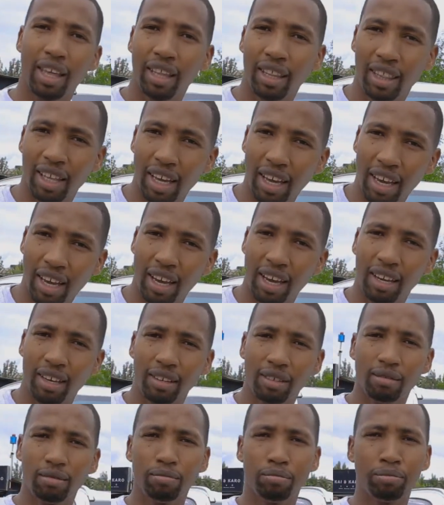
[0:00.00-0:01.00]
the
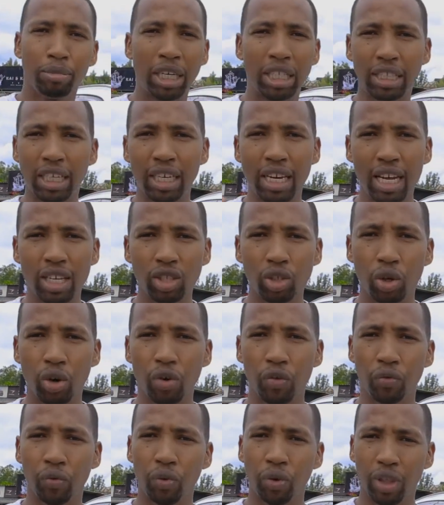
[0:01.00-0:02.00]
maintenance
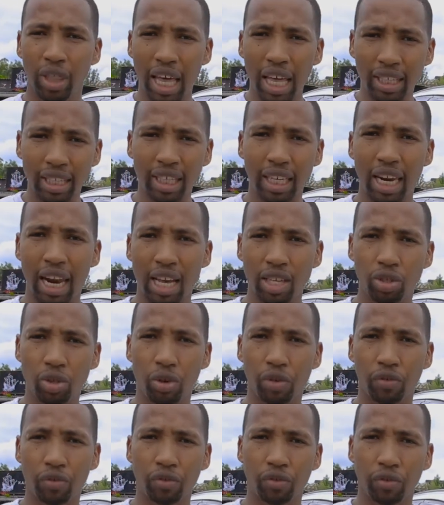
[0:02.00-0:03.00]
of that class
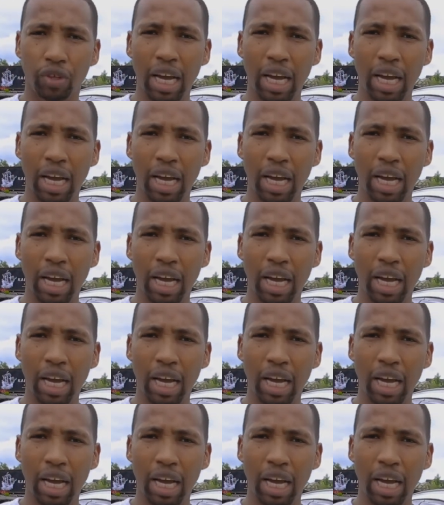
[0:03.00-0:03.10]
of